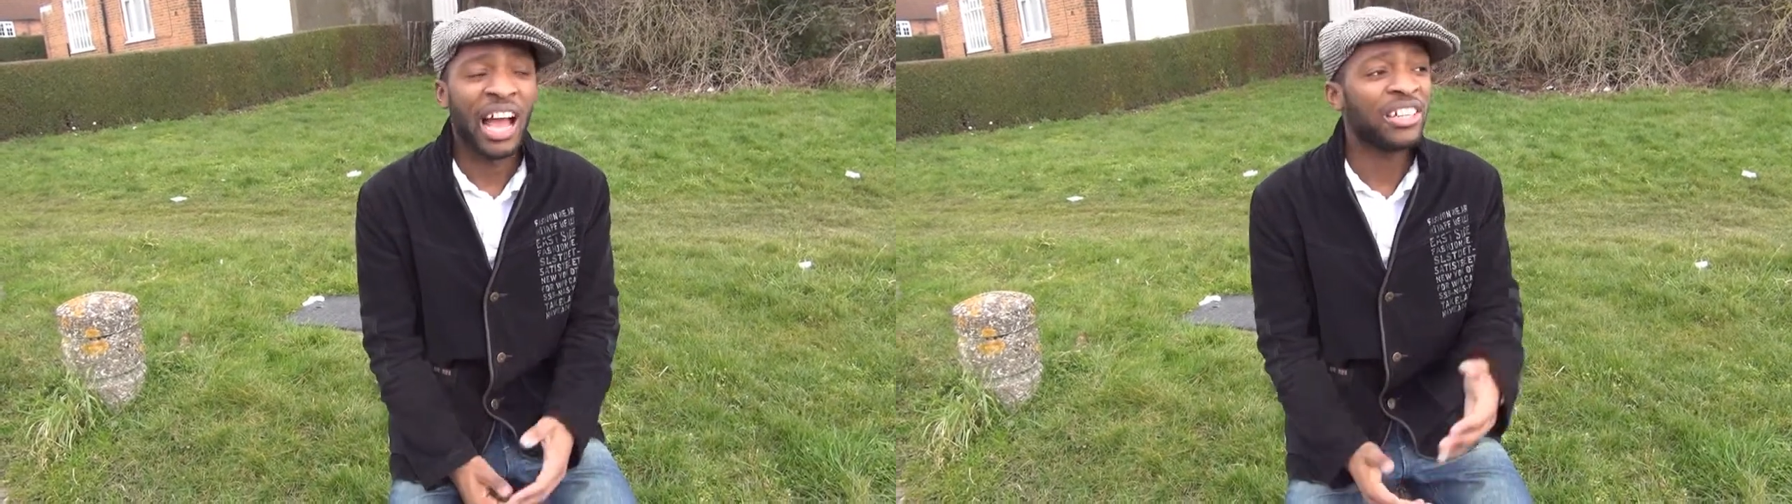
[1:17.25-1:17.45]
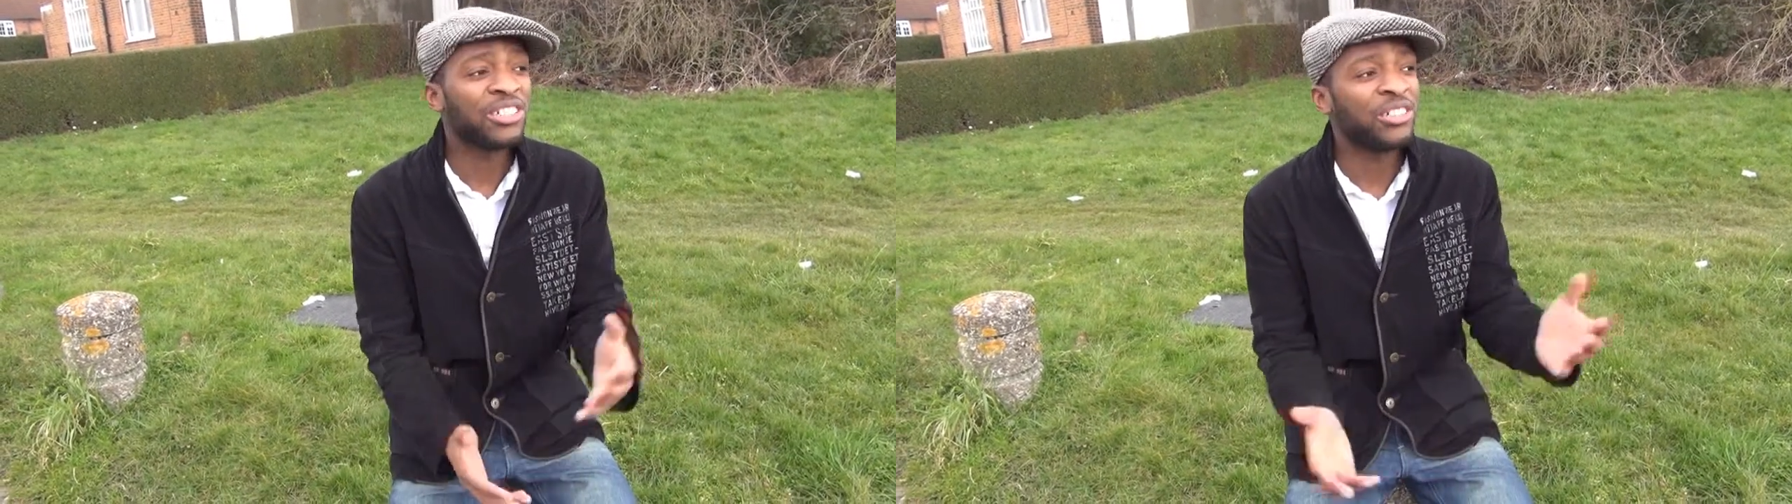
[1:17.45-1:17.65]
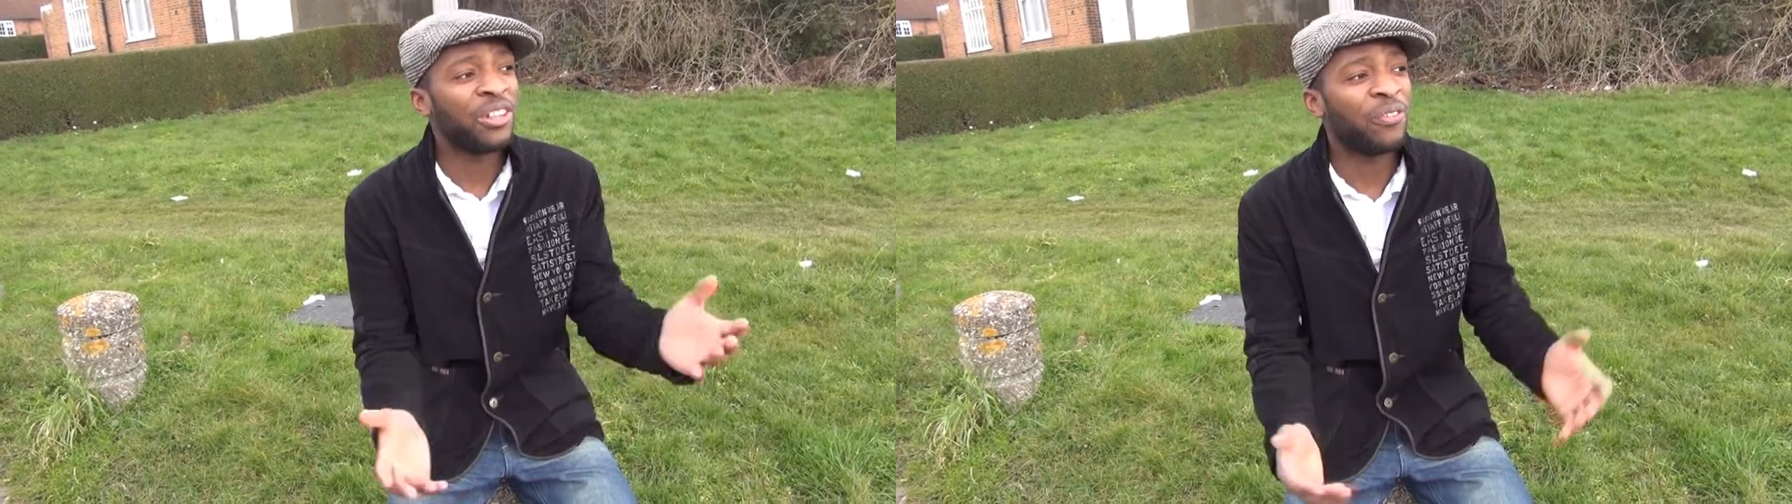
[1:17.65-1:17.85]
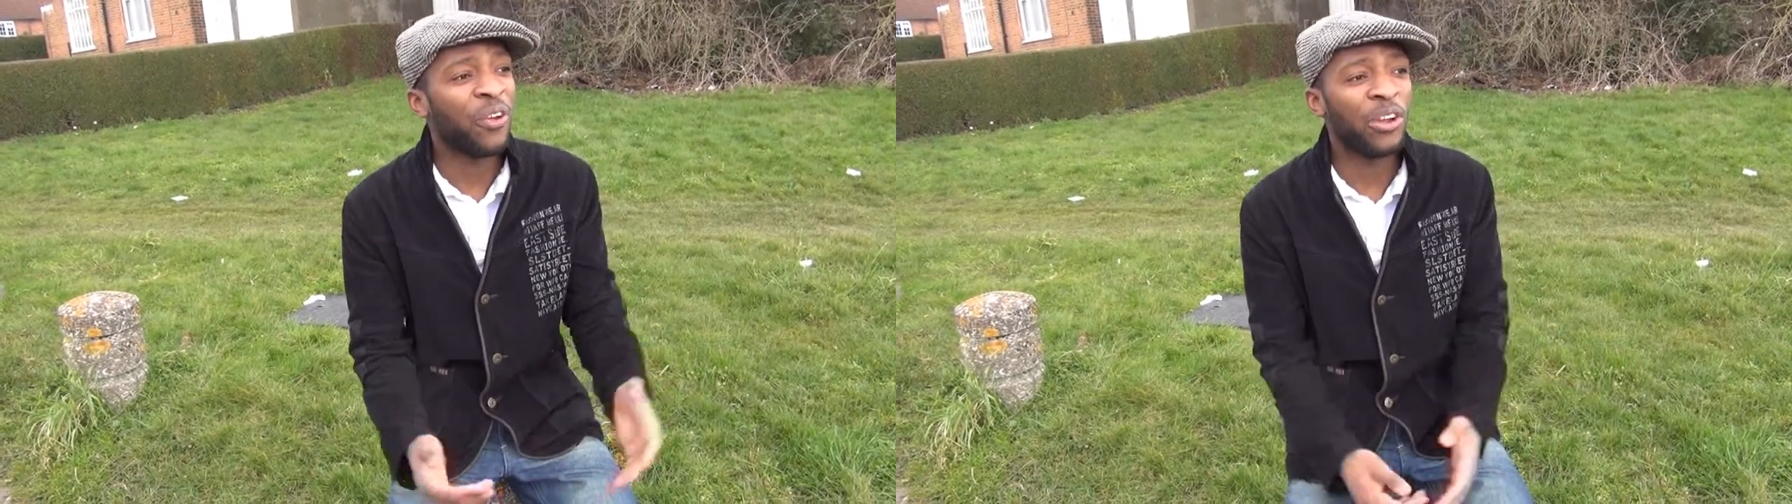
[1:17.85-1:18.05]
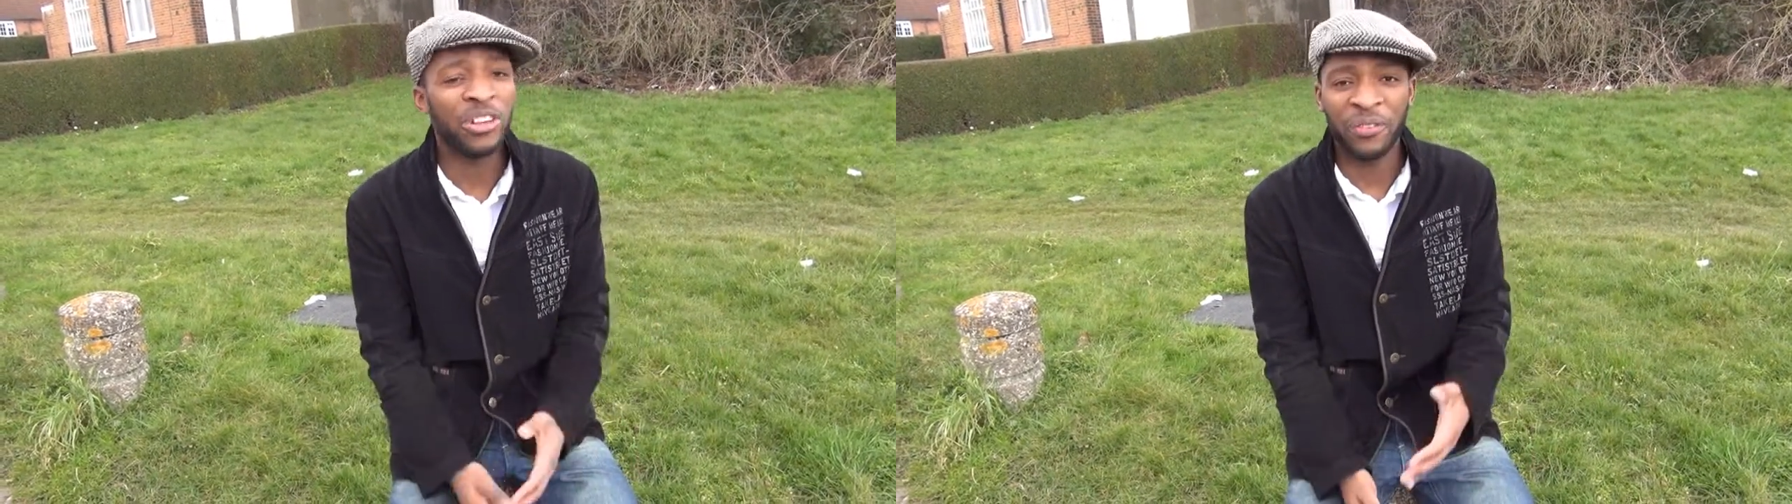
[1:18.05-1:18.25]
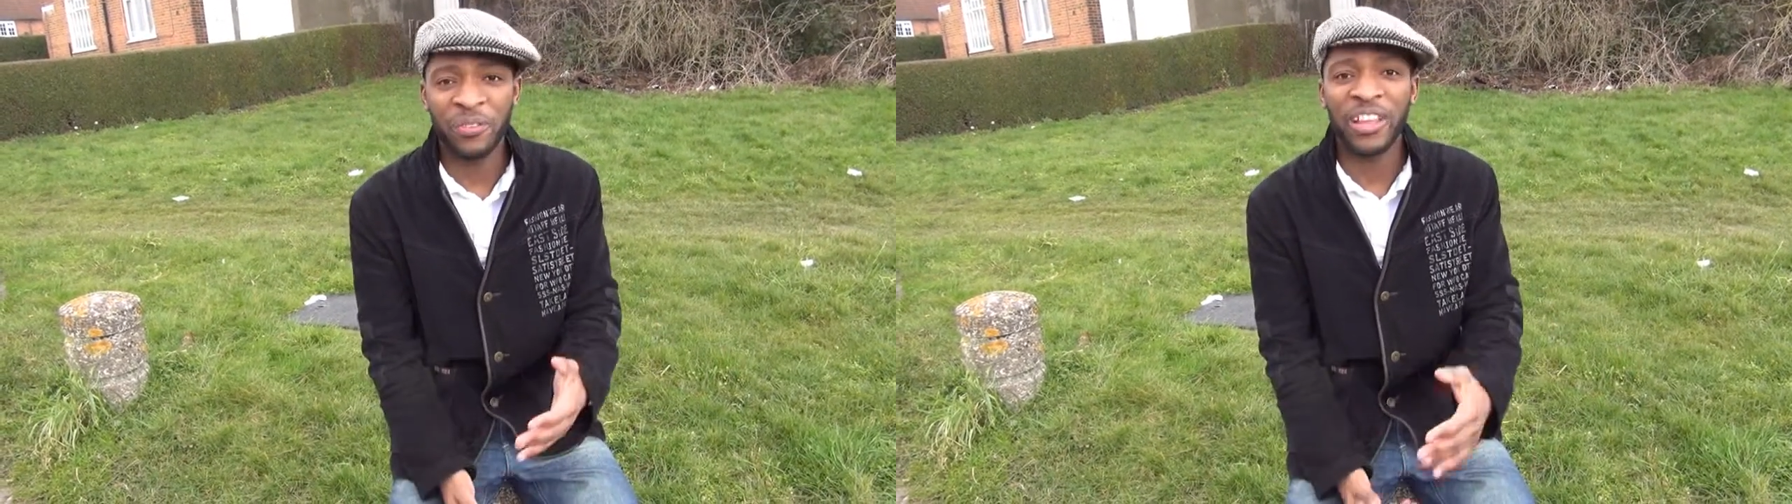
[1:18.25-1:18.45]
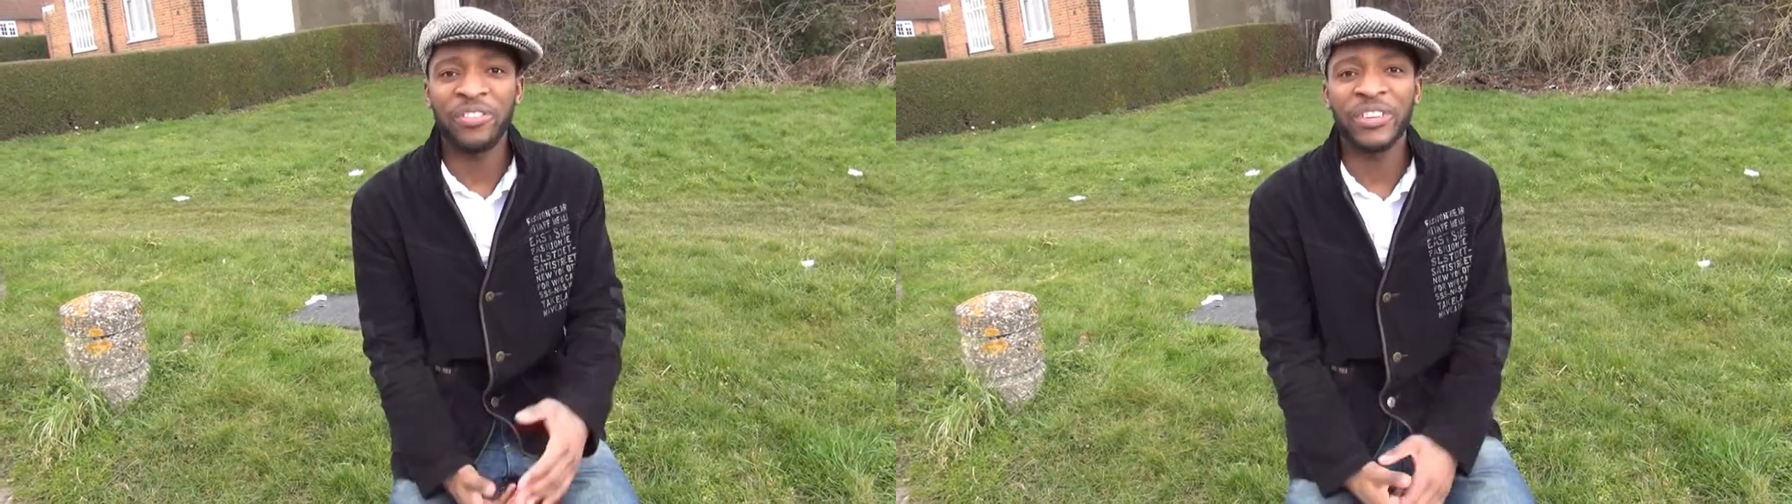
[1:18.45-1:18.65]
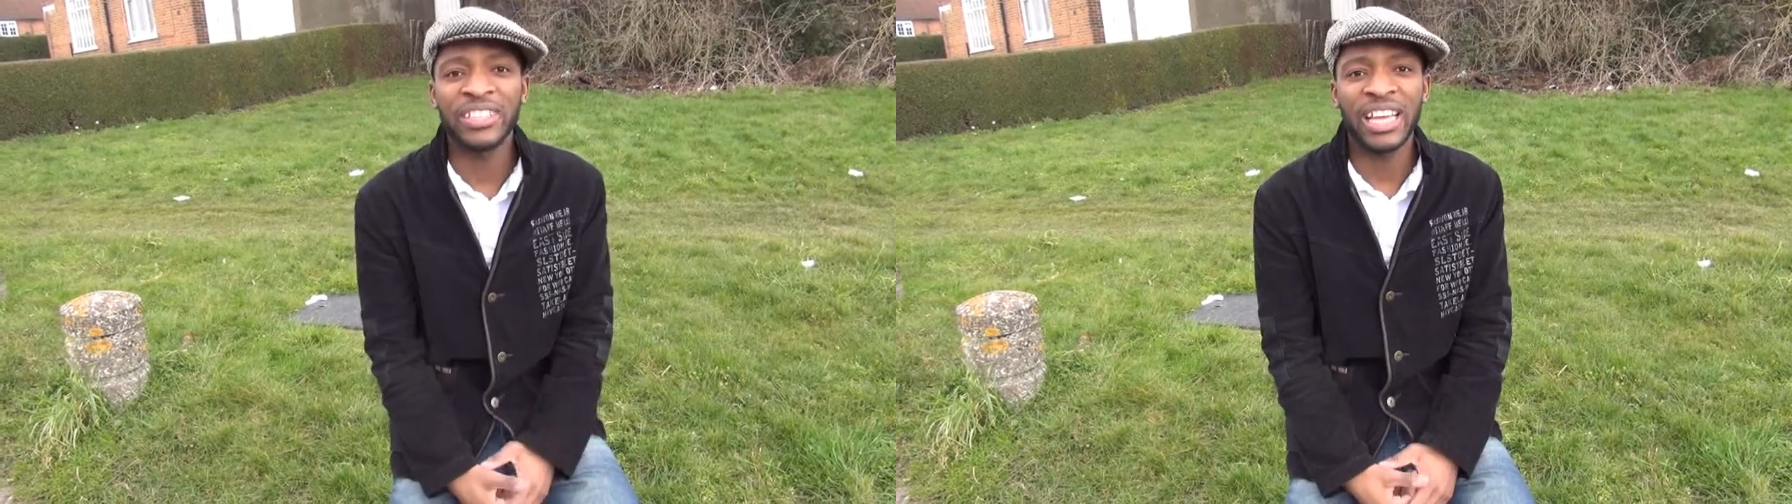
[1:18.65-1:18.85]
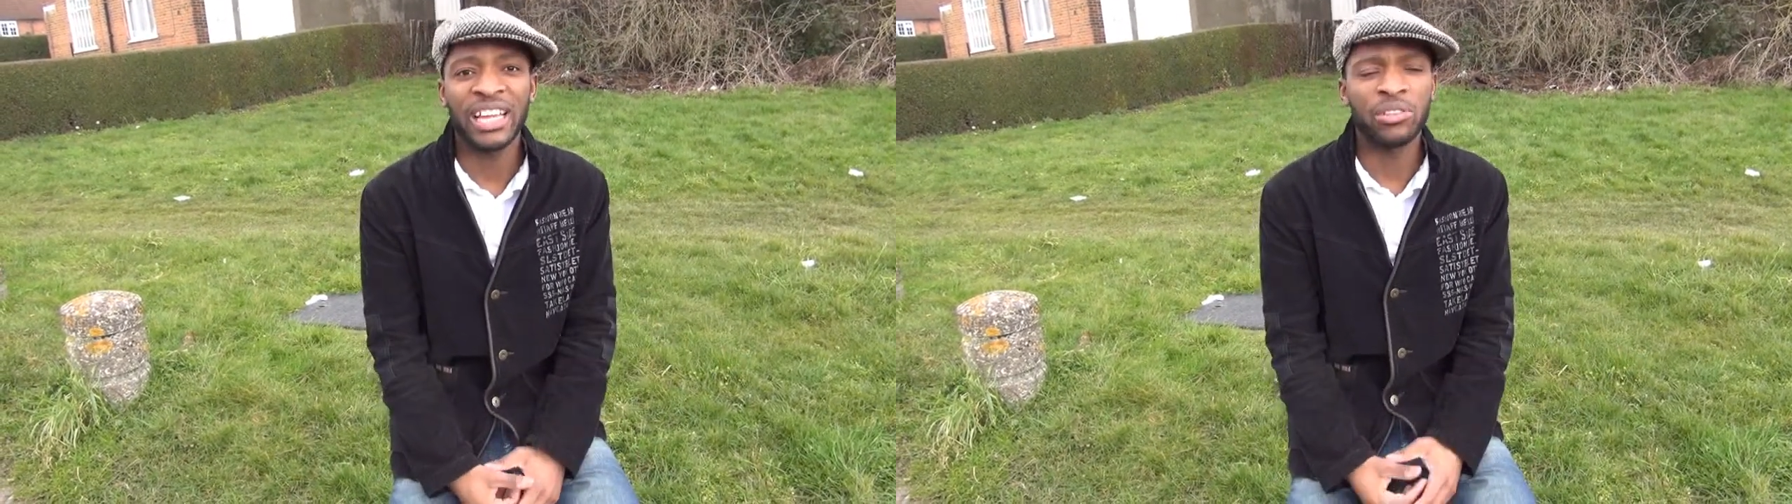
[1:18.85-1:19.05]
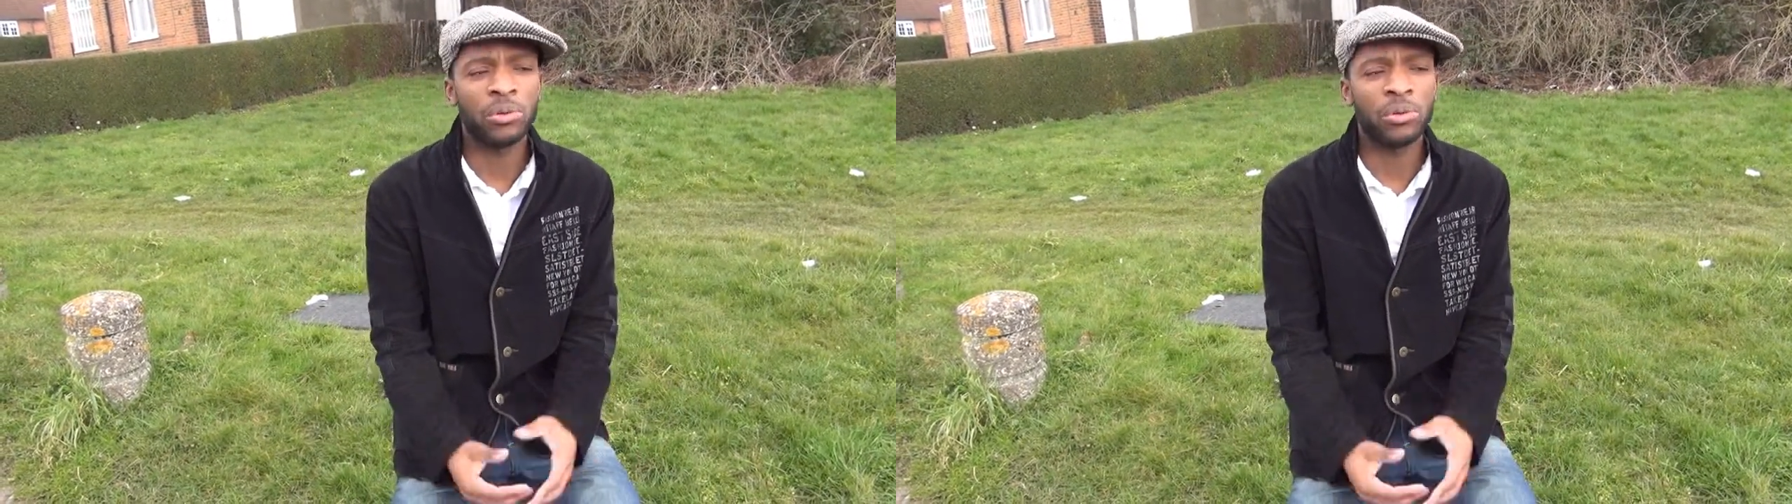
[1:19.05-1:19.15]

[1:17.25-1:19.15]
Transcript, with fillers: I showed the phone, the 3310,